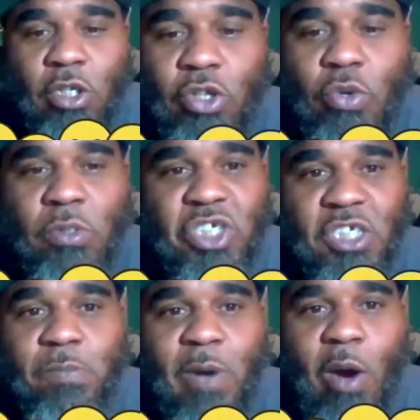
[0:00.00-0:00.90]
You
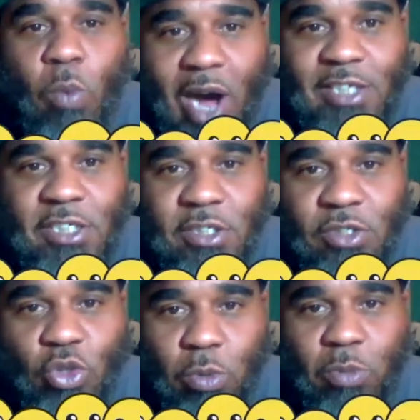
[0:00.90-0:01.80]
just by watching the
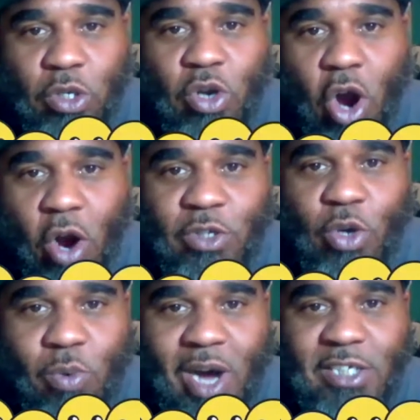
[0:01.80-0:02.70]
Super Bowl, you already gonna
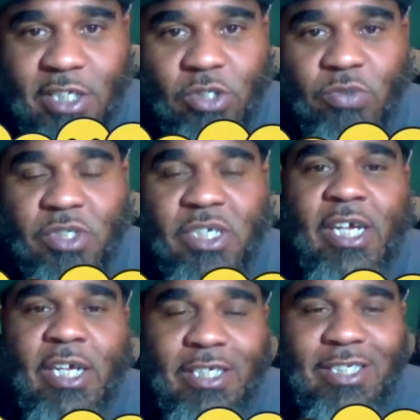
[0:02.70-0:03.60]
watch history because